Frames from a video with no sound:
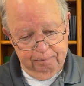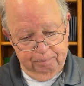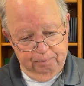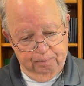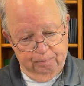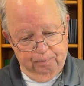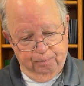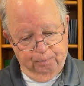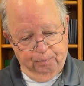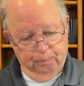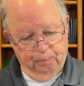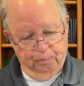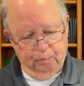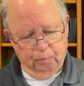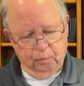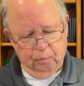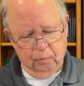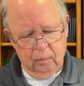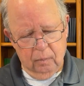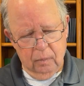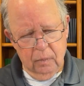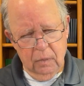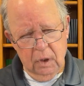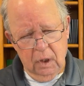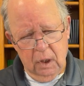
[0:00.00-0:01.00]
in
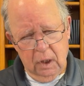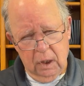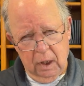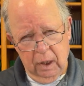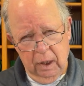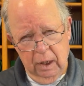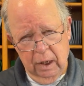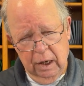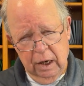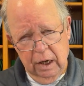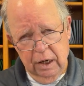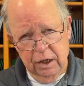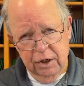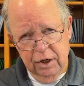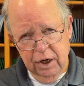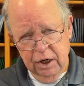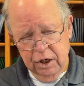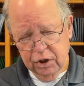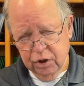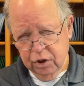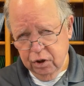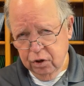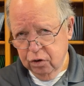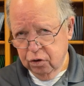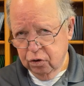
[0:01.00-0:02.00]

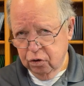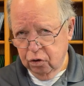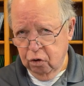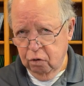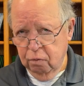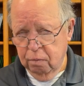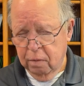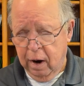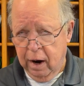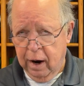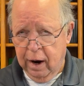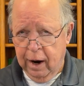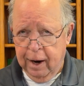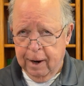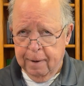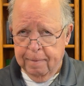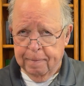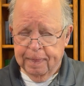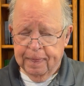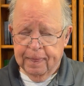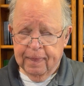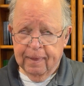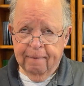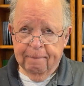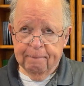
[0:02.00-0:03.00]
addition to my